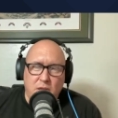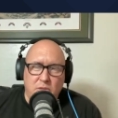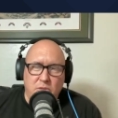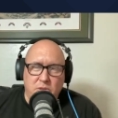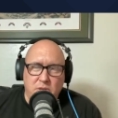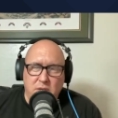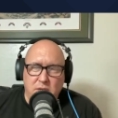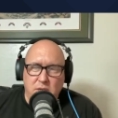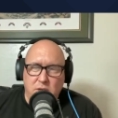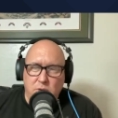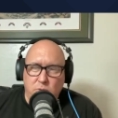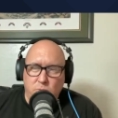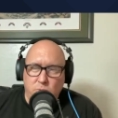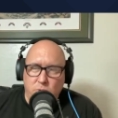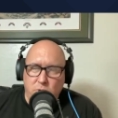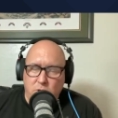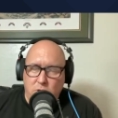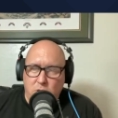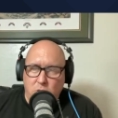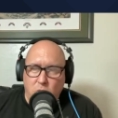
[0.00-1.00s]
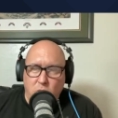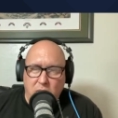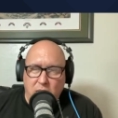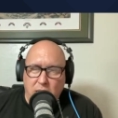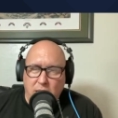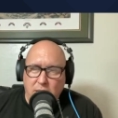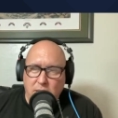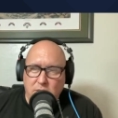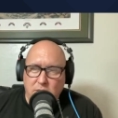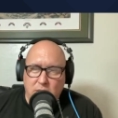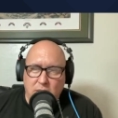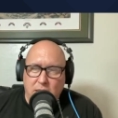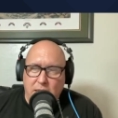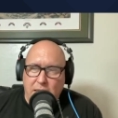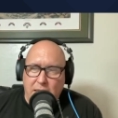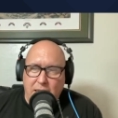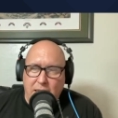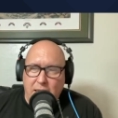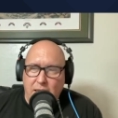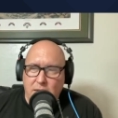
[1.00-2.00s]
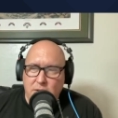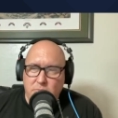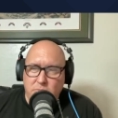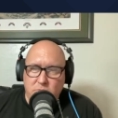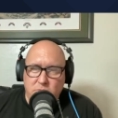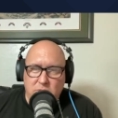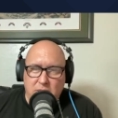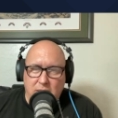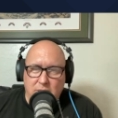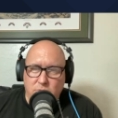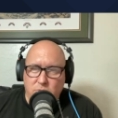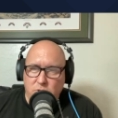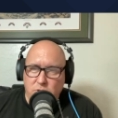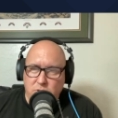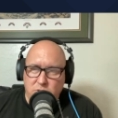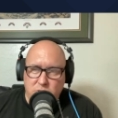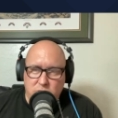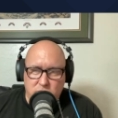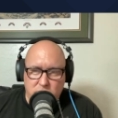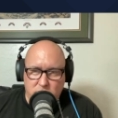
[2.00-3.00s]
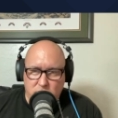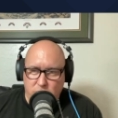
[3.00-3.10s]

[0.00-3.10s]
the cocaine that I had that was